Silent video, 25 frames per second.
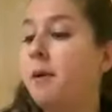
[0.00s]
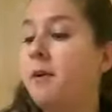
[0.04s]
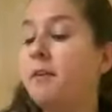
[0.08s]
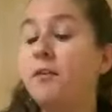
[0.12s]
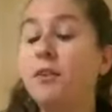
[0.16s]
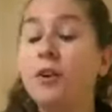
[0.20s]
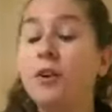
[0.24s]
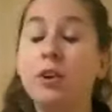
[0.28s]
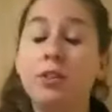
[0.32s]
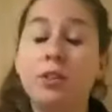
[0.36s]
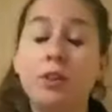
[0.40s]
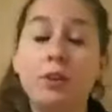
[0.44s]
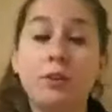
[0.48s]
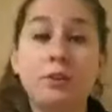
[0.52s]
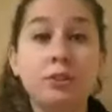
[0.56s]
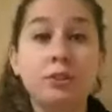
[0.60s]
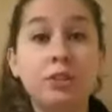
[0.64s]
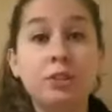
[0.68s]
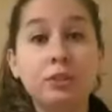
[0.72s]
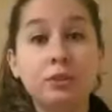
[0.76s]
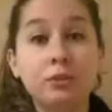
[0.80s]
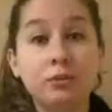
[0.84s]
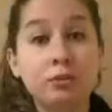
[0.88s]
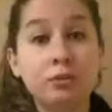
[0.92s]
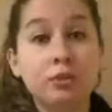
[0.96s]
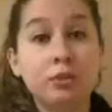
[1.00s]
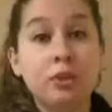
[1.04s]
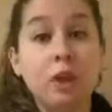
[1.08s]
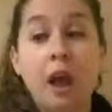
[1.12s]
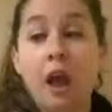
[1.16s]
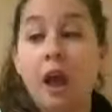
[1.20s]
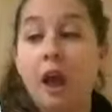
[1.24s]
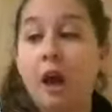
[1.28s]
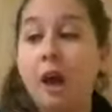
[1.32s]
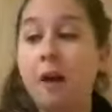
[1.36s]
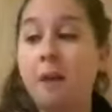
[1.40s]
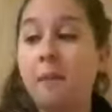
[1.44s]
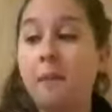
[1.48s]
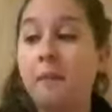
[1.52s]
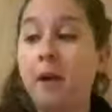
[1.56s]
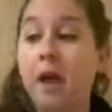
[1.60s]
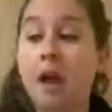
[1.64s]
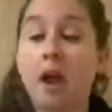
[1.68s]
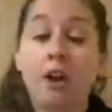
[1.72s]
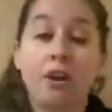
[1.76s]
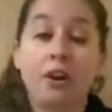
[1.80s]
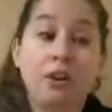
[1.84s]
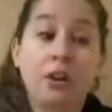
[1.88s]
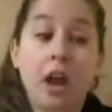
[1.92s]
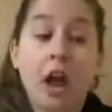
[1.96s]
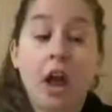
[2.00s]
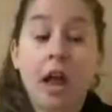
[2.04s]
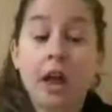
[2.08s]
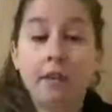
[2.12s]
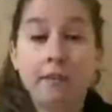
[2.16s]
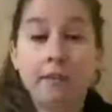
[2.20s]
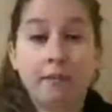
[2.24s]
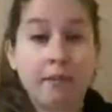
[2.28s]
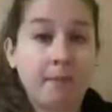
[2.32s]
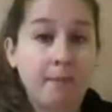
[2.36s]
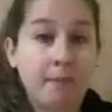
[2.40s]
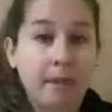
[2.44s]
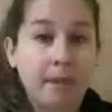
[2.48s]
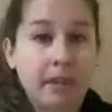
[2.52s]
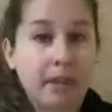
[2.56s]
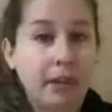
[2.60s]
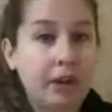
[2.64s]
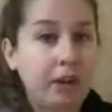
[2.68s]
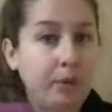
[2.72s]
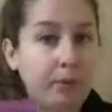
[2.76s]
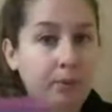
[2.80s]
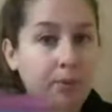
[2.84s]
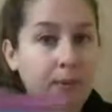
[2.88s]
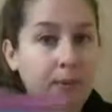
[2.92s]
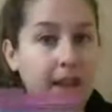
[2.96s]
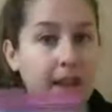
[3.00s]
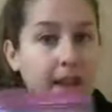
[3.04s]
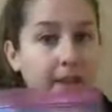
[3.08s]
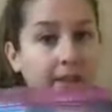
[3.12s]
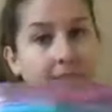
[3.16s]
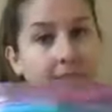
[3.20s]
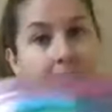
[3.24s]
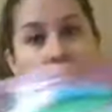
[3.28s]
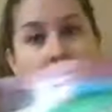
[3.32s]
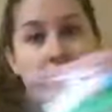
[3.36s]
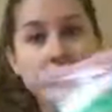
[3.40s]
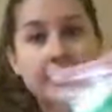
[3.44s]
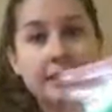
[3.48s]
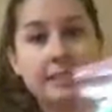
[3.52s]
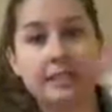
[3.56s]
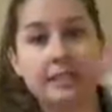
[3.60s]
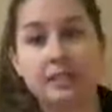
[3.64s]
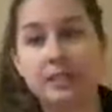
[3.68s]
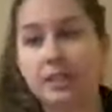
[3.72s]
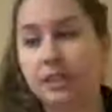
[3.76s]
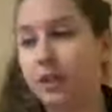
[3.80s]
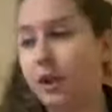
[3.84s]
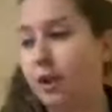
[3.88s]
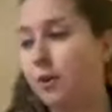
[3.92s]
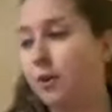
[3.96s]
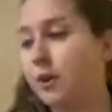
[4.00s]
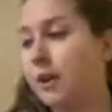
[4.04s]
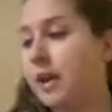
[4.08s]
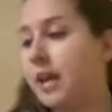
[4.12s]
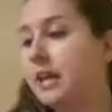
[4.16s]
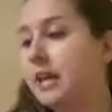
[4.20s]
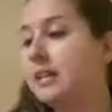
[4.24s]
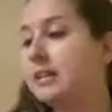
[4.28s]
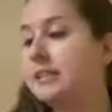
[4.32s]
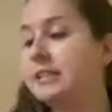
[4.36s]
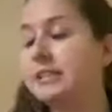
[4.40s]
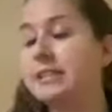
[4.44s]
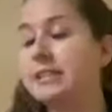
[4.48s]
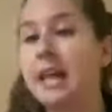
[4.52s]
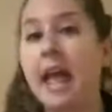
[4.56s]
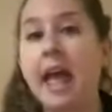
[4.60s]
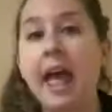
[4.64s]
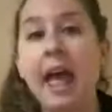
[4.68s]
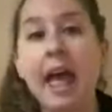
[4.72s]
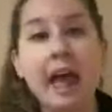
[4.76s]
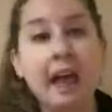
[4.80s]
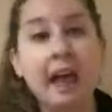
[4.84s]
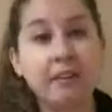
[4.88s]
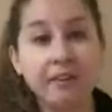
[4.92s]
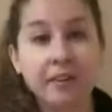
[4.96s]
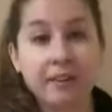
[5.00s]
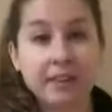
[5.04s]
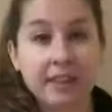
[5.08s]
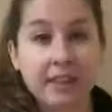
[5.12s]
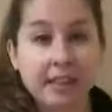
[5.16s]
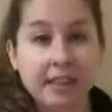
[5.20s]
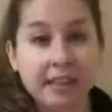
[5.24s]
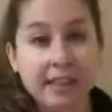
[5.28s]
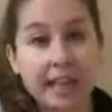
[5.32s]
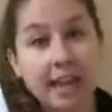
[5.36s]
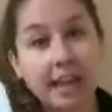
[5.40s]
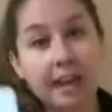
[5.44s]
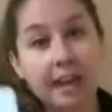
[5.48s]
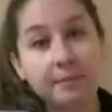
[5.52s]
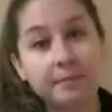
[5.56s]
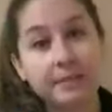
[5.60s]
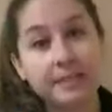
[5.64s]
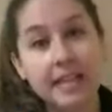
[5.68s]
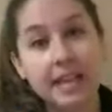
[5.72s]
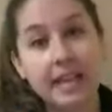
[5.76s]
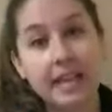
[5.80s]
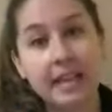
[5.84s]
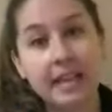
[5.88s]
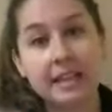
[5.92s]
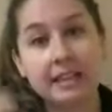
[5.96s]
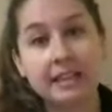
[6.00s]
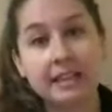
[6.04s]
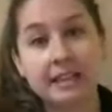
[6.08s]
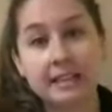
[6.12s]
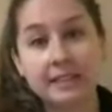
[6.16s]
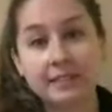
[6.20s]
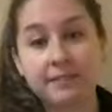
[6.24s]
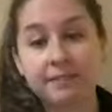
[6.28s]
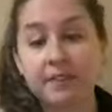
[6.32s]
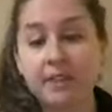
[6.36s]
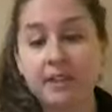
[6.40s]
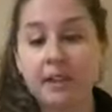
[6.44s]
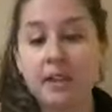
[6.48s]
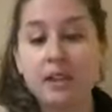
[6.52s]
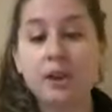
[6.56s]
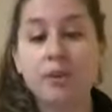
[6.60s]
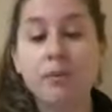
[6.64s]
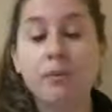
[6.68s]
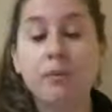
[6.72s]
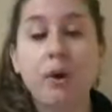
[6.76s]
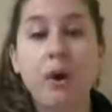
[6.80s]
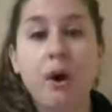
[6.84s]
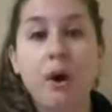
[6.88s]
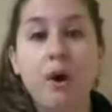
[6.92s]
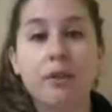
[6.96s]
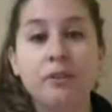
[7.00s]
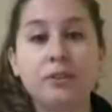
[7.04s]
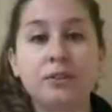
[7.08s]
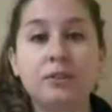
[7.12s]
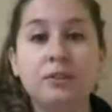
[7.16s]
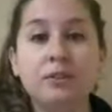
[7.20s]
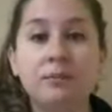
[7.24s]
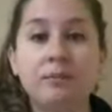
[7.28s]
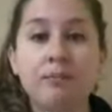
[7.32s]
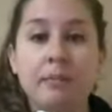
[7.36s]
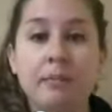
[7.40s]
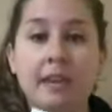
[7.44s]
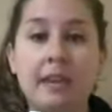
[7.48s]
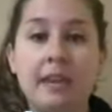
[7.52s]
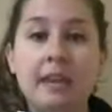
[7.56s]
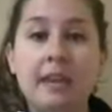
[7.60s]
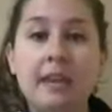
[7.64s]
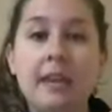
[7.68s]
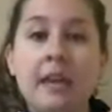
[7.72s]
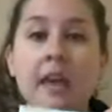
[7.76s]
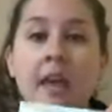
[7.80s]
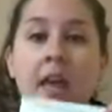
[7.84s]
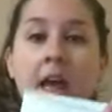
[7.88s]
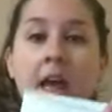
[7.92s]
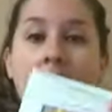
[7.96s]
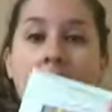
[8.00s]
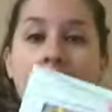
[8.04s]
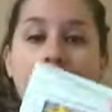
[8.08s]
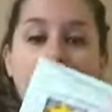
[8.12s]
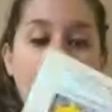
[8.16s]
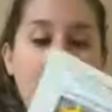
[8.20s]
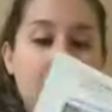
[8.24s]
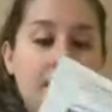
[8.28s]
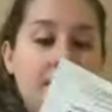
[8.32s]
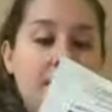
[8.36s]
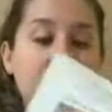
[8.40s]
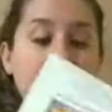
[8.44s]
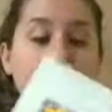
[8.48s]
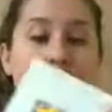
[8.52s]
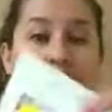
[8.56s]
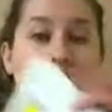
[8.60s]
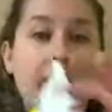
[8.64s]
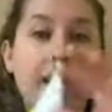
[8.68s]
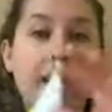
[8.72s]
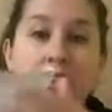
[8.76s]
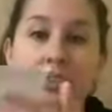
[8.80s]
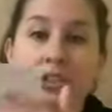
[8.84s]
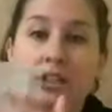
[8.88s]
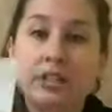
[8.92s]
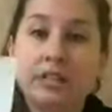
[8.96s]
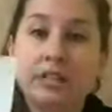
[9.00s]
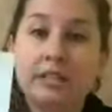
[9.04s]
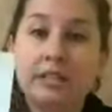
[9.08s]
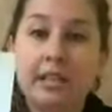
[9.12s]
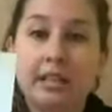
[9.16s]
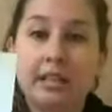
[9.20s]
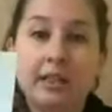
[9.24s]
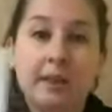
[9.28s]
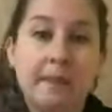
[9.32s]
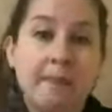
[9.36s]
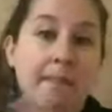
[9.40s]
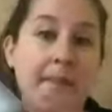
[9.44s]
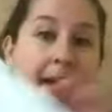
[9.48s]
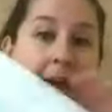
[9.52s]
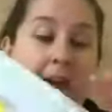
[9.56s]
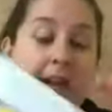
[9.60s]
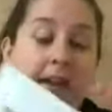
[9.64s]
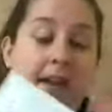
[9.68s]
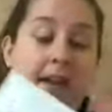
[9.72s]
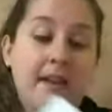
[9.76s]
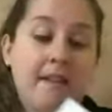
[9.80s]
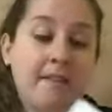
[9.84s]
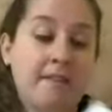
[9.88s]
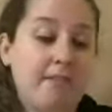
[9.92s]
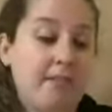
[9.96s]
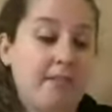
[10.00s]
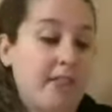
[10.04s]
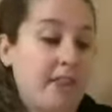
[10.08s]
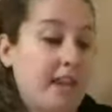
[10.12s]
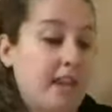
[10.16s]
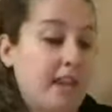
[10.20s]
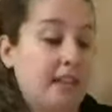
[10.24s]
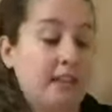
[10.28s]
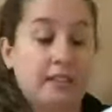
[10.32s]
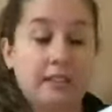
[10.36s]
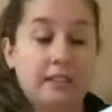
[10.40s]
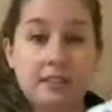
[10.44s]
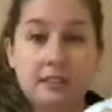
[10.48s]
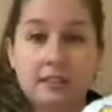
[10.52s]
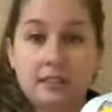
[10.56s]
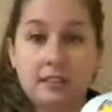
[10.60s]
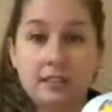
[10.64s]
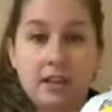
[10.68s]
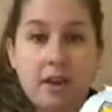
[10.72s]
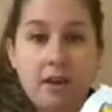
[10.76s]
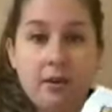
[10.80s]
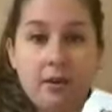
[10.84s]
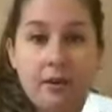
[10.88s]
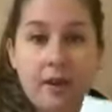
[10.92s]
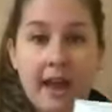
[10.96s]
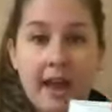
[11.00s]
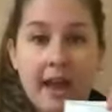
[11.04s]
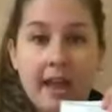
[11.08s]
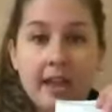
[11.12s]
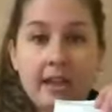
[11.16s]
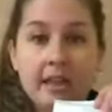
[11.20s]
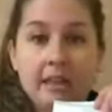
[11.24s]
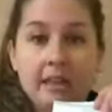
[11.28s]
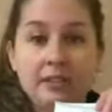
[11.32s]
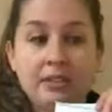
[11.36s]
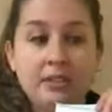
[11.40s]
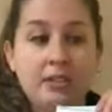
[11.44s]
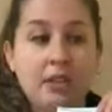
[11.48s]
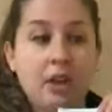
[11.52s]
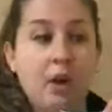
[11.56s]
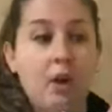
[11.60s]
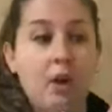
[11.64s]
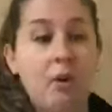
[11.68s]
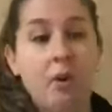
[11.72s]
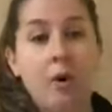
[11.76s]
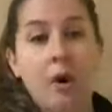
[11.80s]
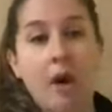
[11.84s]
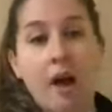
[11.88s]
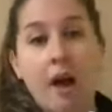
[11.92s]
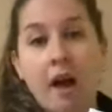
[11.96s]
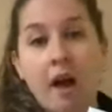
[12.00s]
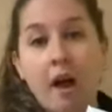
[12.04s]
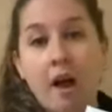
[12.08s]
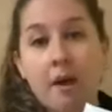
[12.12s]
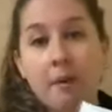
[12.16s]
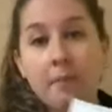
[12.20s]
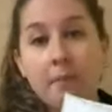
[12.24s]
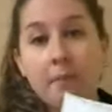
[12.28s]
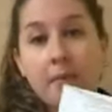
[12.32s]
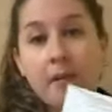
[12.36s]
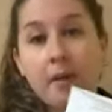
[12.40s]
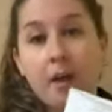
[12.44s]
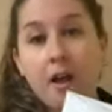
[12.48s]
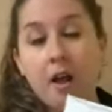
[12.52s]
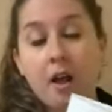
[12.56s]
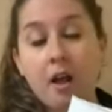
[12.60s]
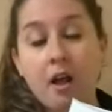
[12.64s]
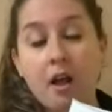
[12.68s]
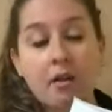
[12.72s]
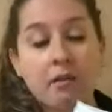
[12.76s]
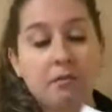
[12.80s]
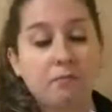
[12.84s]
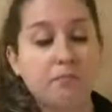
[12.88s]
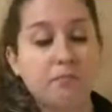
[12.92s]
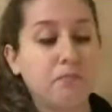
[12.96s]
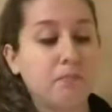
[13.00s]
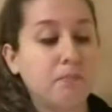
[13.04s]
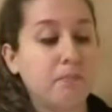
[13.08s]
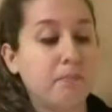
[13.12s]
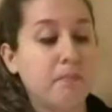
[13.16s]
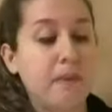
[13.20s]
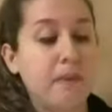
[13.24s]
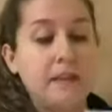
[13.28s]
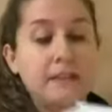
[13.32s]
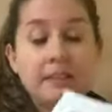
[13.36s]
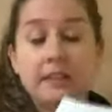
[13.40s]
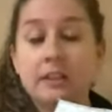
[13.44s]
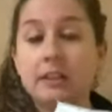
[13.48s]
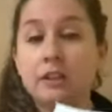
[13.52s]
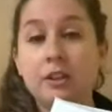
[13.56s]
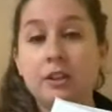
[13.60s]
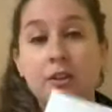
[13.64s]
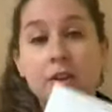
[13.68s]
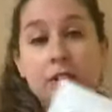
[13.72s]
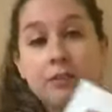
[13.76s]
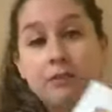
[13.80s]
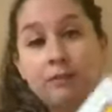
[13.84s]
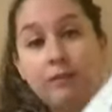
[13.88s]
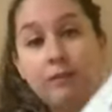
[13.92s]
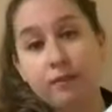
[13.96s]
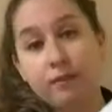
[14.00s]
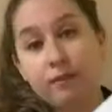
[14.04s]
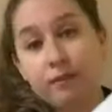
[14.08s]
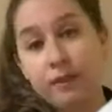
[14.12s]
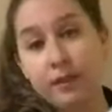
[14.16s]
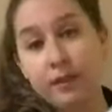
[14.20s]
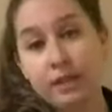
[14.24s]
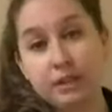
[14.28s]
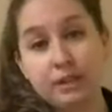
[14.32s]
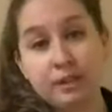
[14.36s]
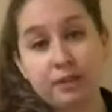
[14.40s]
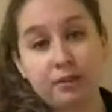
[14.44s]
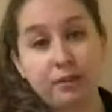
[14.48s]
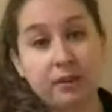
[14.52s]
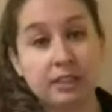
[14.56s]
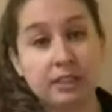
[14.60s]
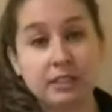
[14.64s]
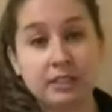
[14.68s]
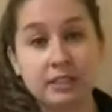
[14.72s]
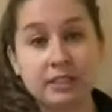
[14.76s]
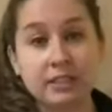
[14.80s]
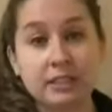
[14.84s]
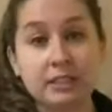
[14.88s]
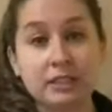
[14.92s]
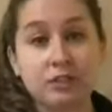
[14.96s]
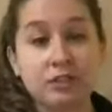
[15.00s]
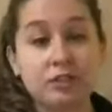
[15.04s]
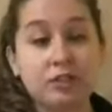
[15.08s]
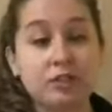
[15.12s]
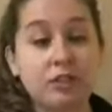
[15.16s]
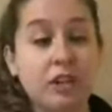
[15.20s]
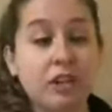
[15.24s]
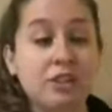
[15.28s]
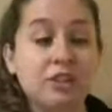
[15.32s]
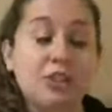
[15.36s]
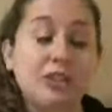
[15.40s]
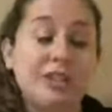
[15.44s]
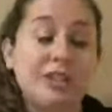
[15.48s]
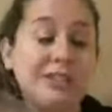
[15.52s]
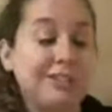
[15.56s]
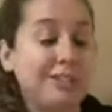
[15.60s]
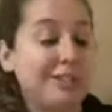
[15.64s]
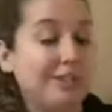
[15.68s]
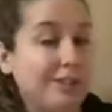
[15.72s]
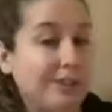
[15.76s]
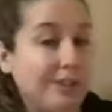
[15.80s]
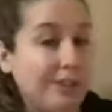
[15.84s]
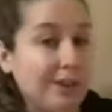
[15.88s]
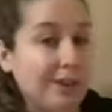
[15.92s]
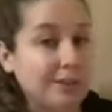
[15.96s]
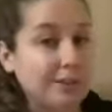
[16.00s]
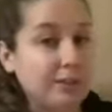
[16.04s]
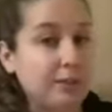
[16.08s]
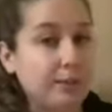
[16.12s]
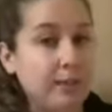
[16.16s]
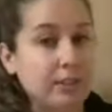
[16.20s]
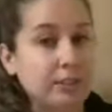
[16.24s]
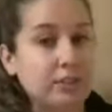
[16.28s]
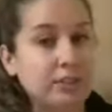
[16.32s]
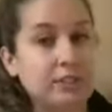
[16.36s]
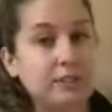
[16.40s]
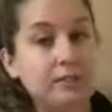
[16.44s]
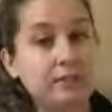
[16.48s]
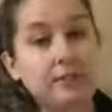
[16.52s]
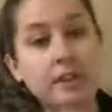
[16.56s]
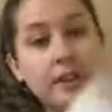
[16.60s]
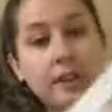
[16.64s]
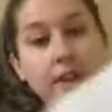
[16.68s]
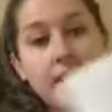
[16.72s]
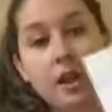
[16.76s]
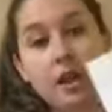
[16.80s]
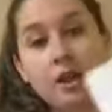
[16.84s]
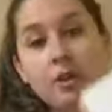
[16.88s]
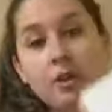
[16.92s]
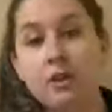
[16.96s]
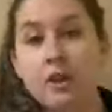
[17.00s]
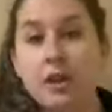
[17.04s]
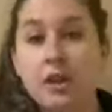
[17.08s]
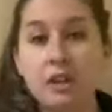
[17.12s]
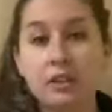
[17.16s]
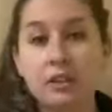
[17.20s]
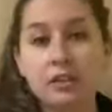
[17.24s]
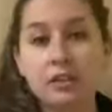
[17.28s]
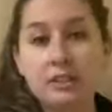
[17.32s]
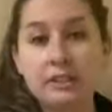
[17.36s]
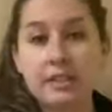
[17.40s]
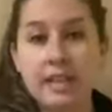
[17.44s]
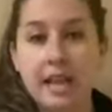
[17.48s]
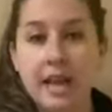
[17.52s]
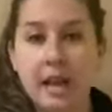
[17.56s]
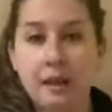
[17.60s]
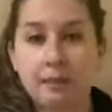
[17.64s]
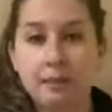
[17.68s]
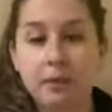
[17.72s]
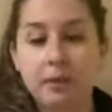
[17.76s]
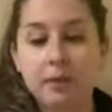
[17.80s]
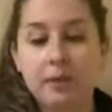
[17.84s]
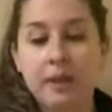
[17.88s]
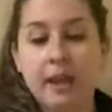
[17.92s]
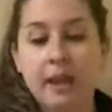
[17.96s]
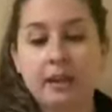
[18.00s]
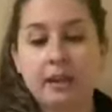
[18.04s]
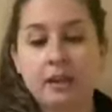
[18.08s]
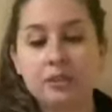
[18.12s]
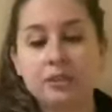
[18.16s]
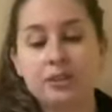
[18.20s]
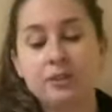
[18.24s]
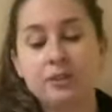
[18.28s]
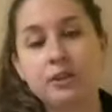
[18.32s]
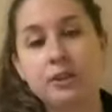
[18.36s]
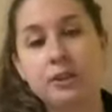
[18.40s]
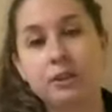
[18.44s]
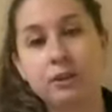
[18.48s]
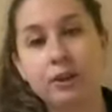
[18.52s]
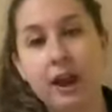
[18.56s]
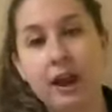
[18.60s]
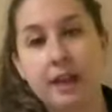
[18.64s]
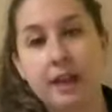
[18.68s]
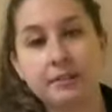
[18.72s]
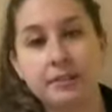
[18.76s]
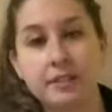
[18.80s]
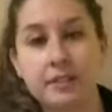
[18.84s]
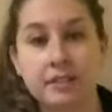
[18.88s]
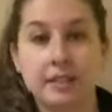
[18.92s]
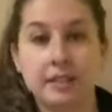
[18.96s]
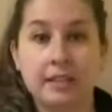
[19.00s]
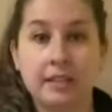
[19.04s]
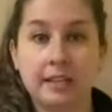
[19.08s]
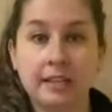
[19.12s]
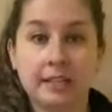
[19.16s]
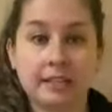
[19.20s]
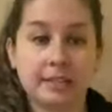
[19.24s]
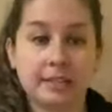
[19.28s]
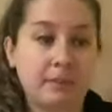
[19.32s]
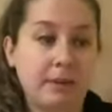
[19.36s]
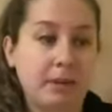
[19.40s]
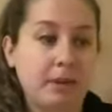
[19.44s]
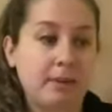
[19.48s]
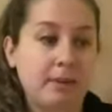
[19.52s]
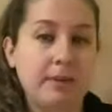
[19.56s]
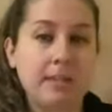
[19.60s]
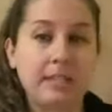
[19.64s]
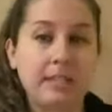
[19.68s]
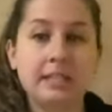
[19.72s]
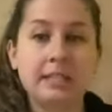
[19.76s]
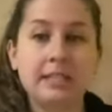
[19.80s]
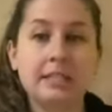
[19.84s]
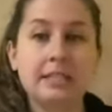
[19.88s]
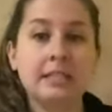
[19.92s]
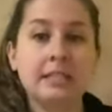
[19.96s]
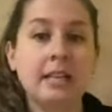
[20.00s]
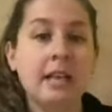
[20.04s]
For those who are not familiar with these to-go kits, everything that I'm saying in this video will also be on the directions on the back of this. Okay, so basically you can read the written instructions. You can also watch this video just to help you kind of do the crafts and the experiments.